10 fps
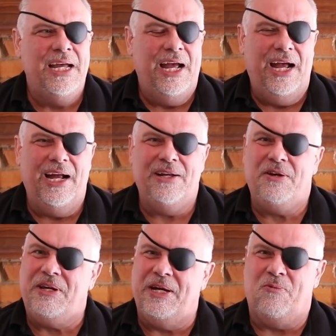and
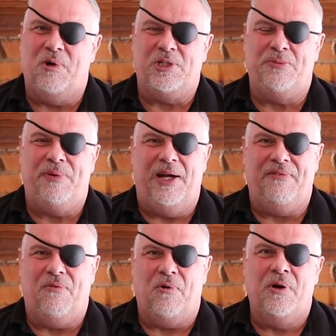you get what you pay
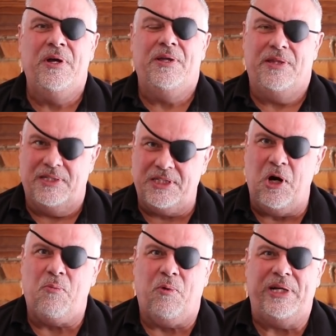for. The
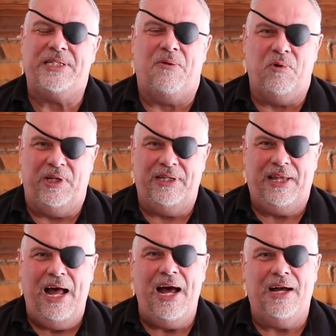scope rings I really
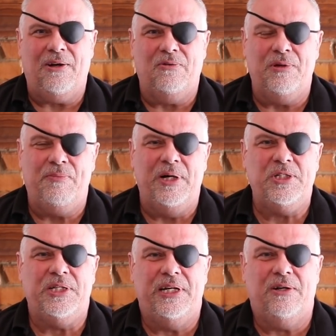like on the
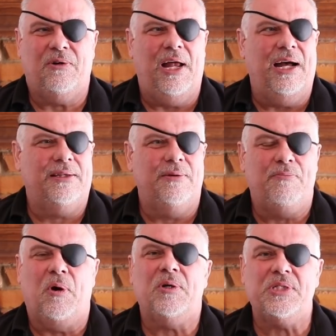budget end are like the
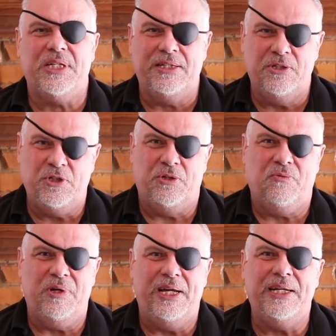burst signature
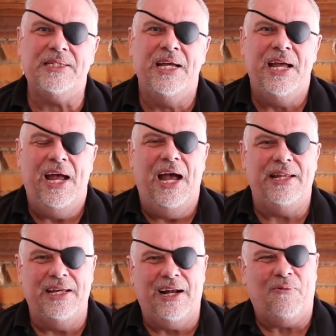rings,
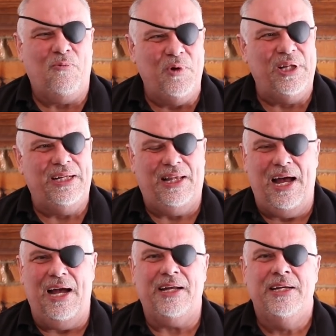and then I really
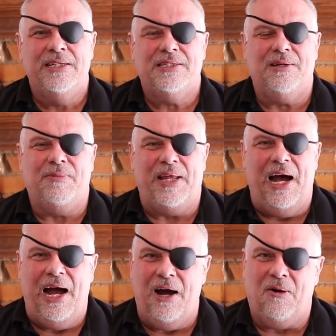like some of the
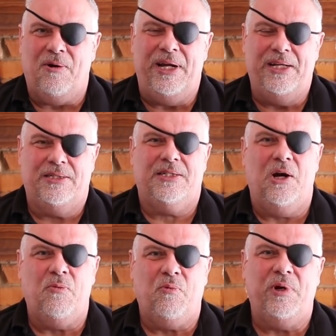higher end
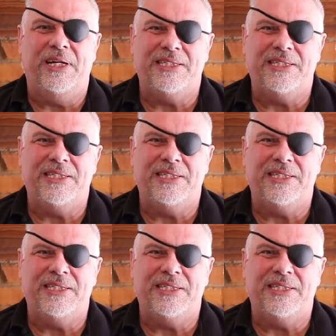scope rings